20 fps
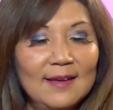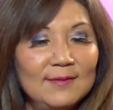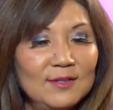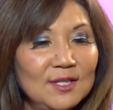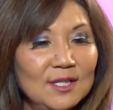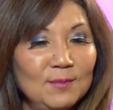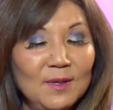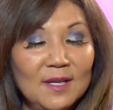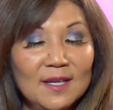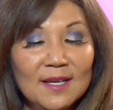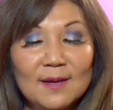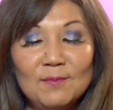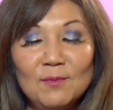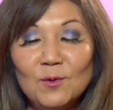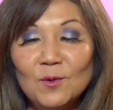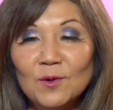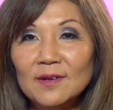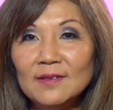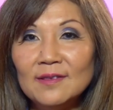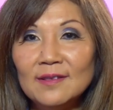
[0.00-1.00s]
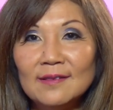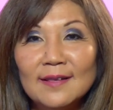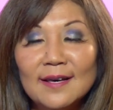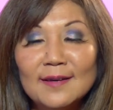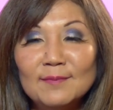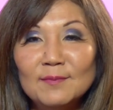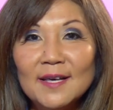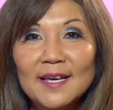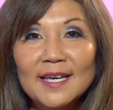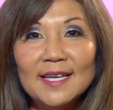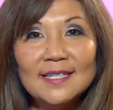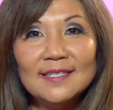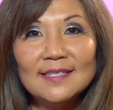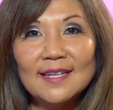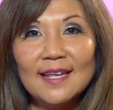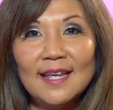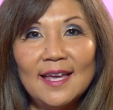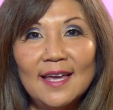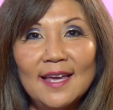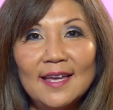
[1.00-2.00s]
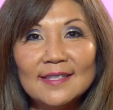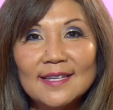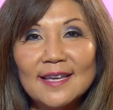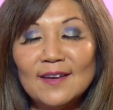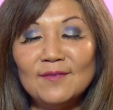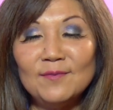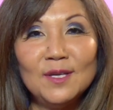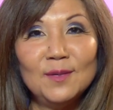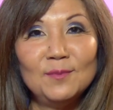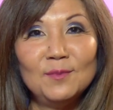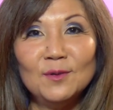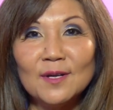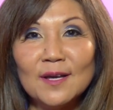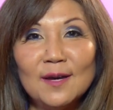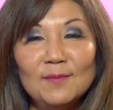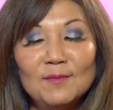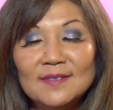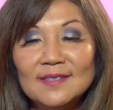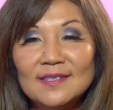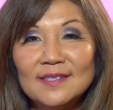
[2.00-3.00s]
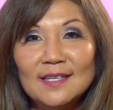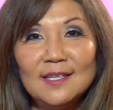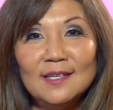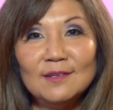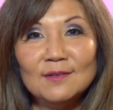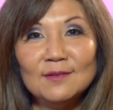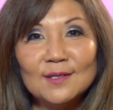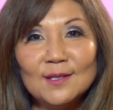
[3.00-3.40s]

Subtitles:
just become more in the limelight and have people come and see you.